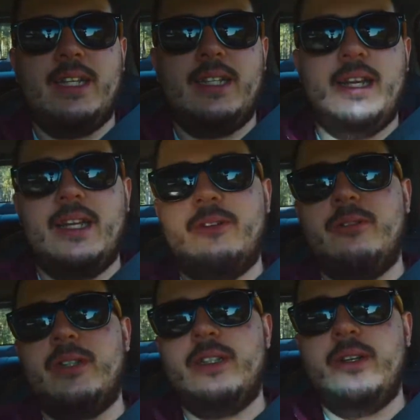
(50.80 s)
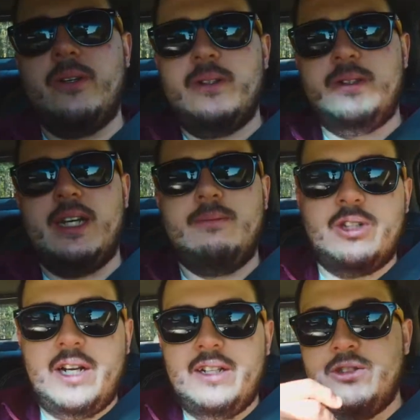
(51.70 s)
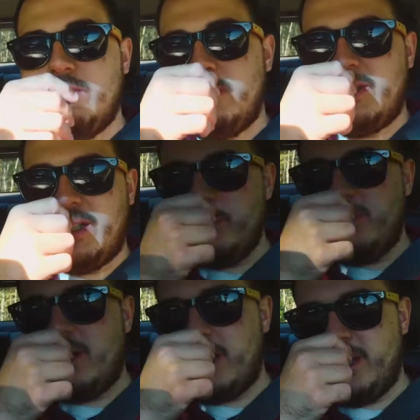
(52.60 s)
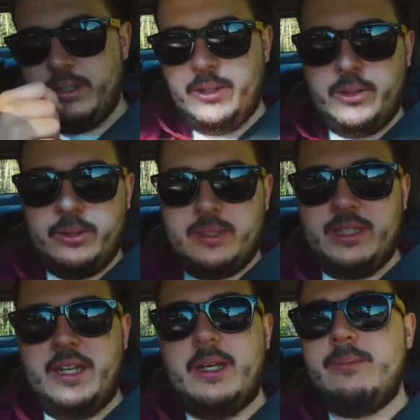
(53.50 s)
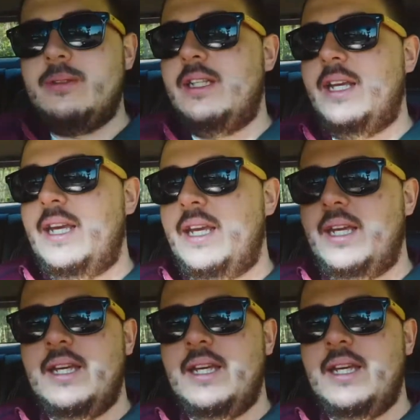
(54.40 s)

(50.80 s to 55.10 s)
I don't really know. I'm trying a new audio setup today